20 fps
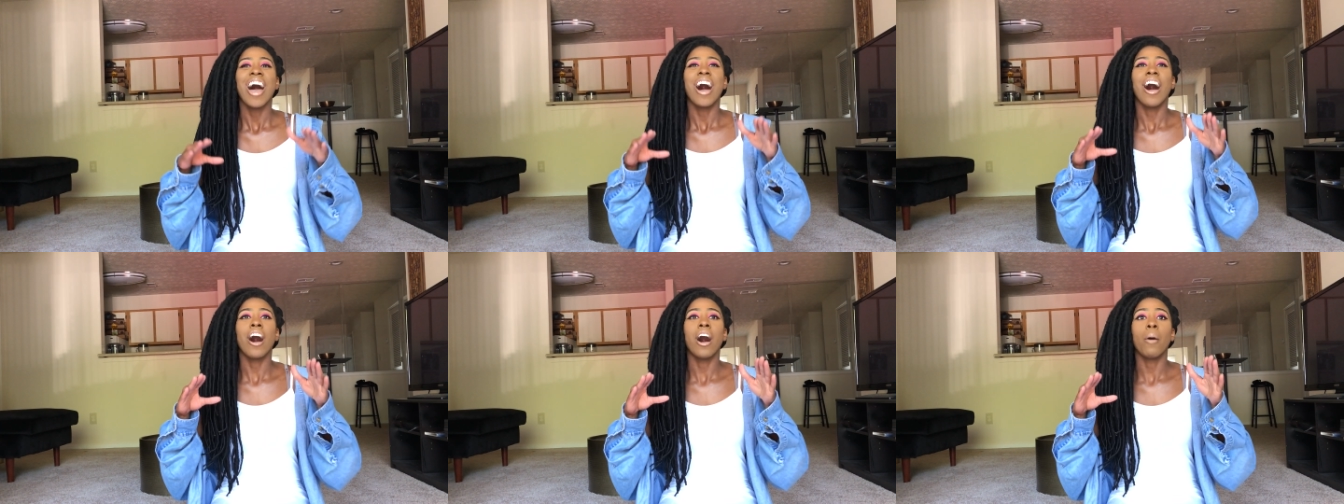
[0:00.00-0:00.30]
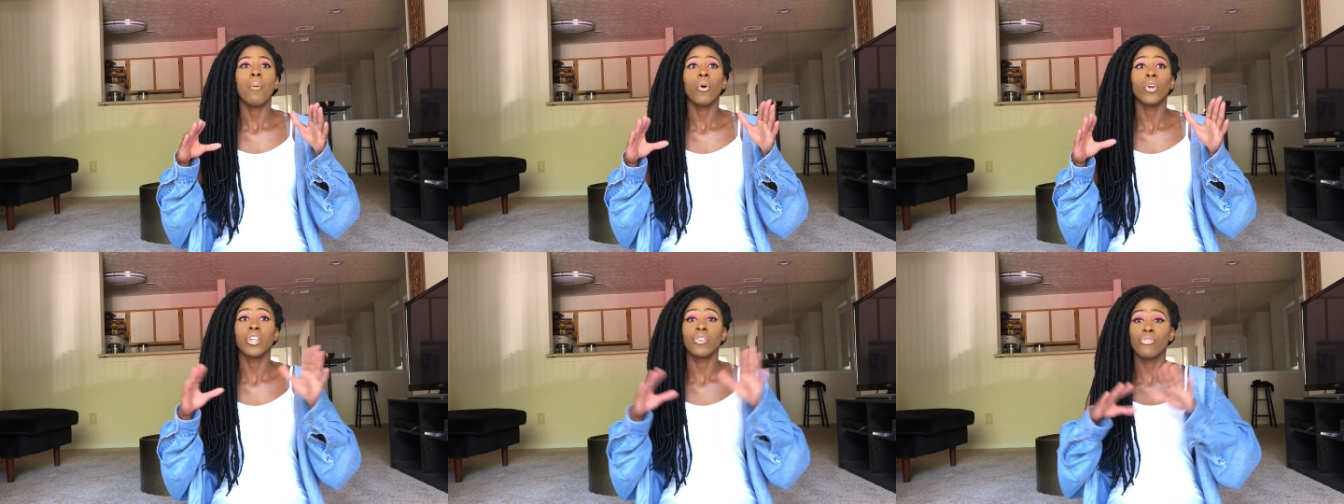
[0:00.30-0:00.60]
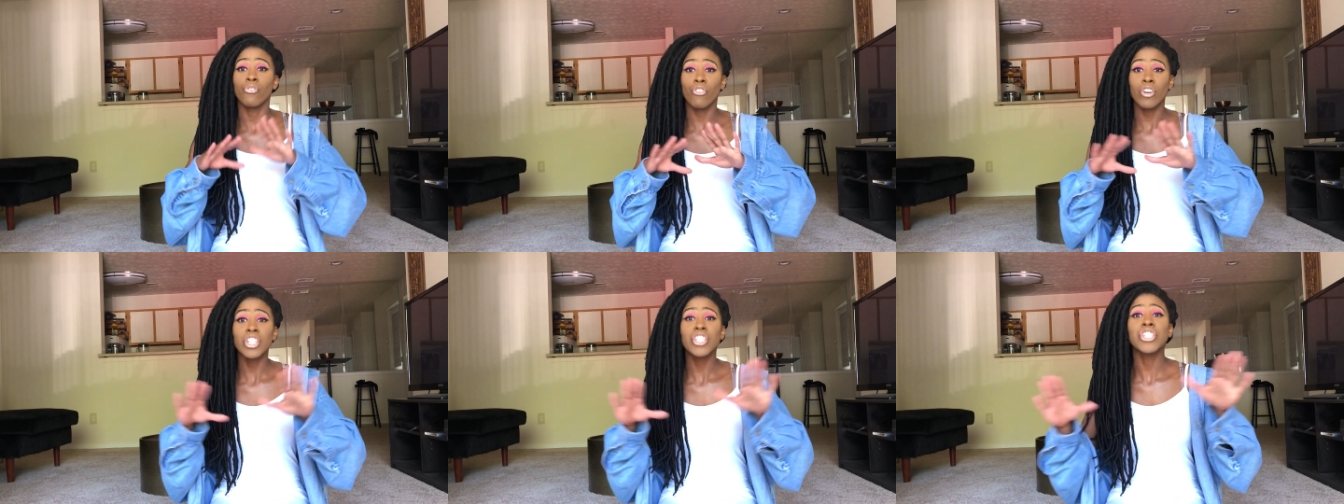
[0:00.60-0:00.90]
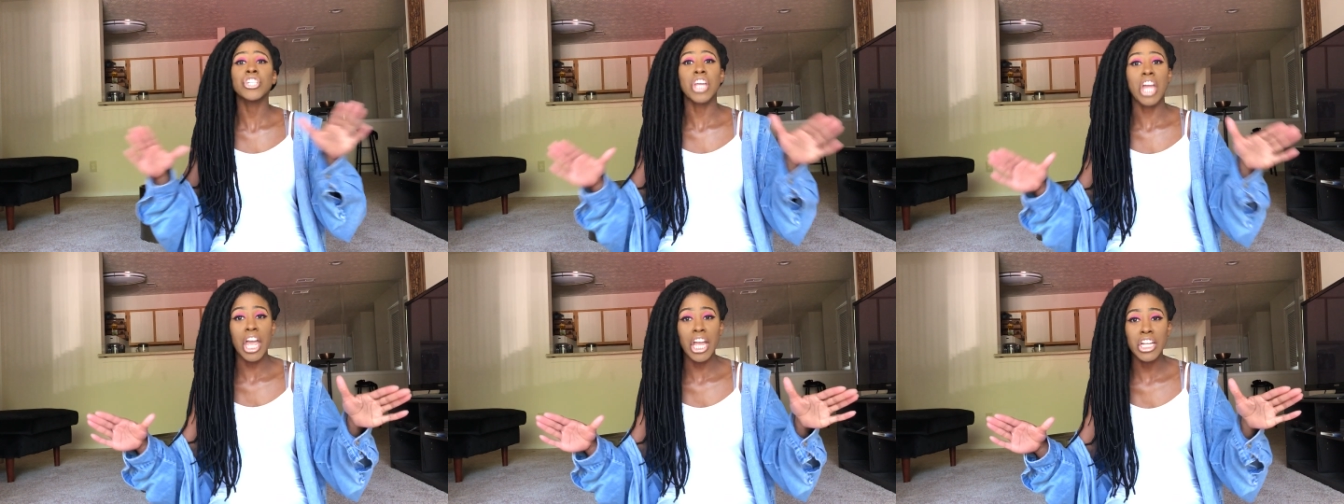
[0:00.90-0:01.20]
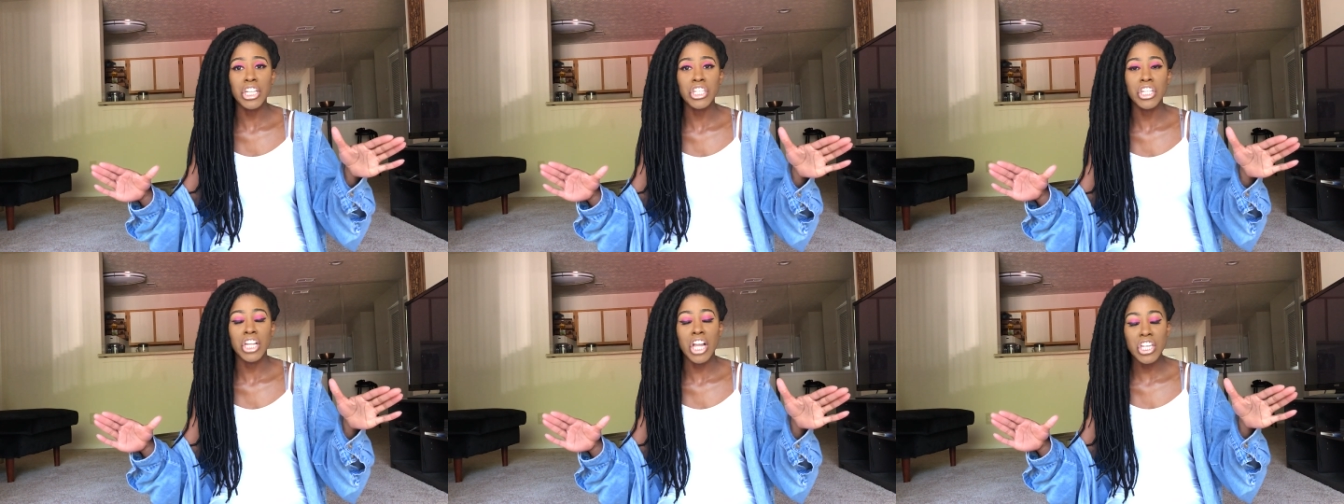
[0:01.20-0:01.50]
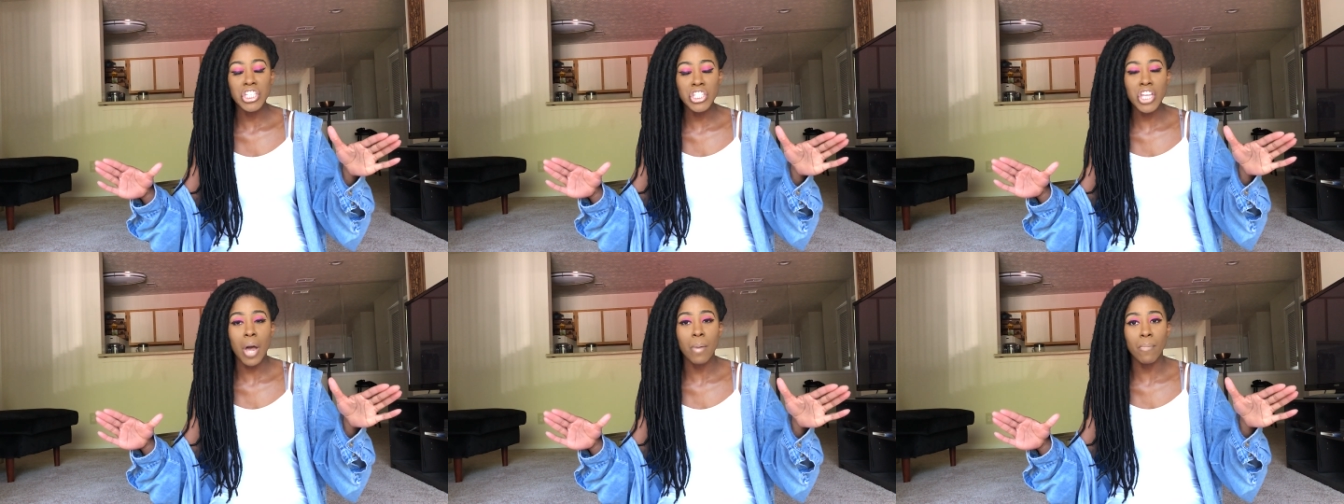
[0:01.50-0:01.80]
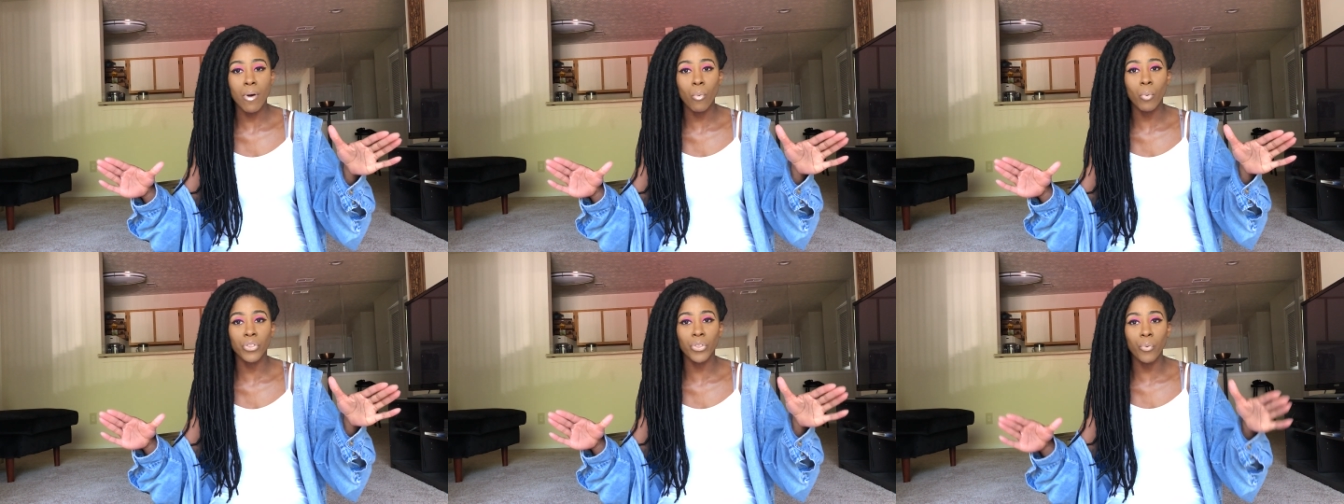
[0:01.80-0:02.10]
or differentiate. Let's come
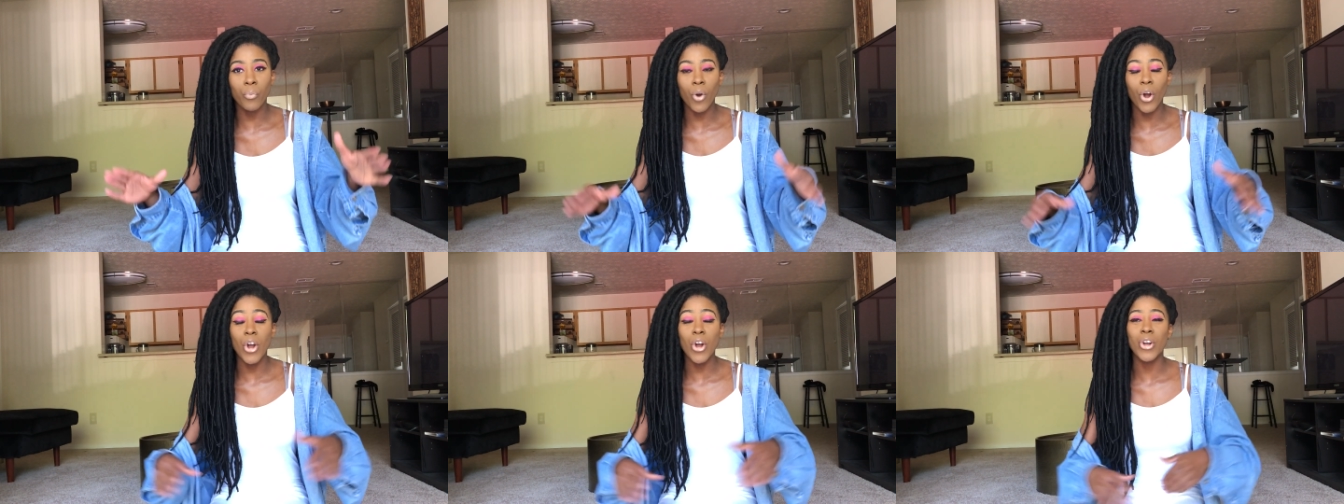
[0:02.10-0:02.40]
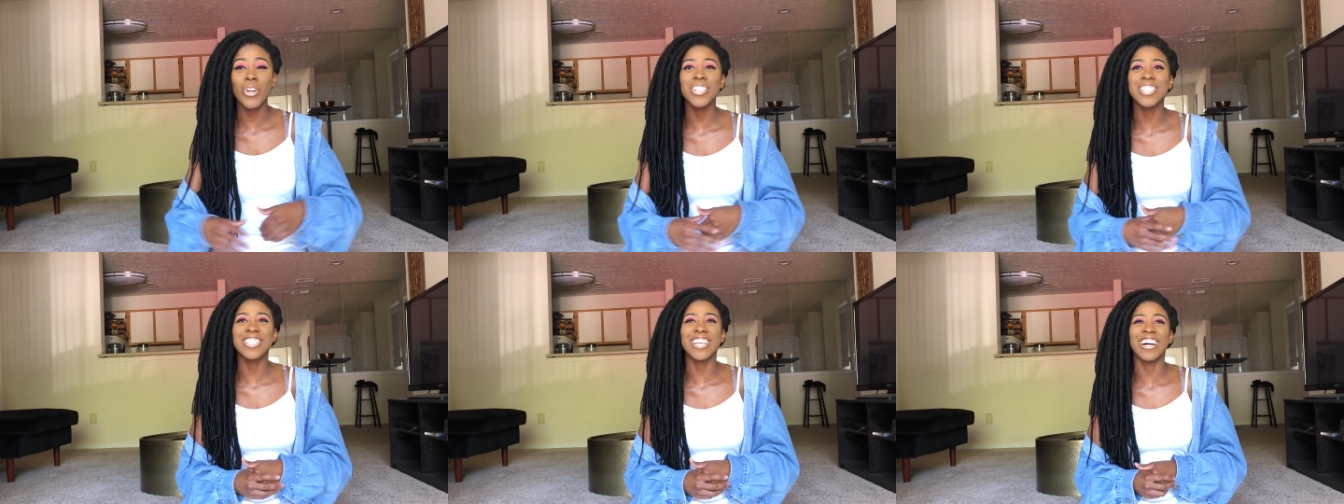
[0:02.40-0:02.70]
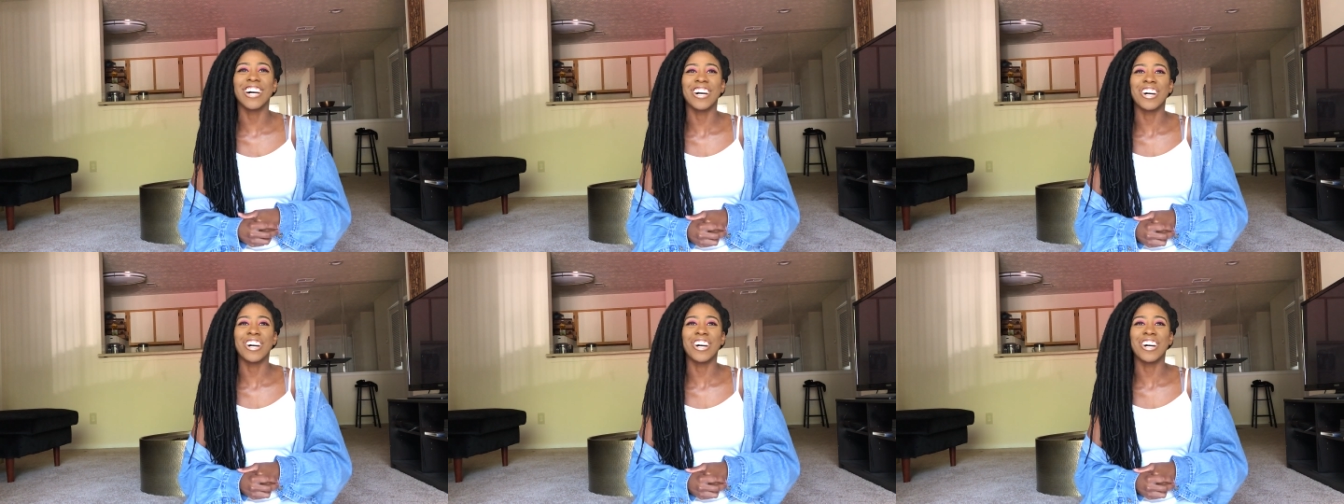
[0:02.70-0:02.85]
on with the words.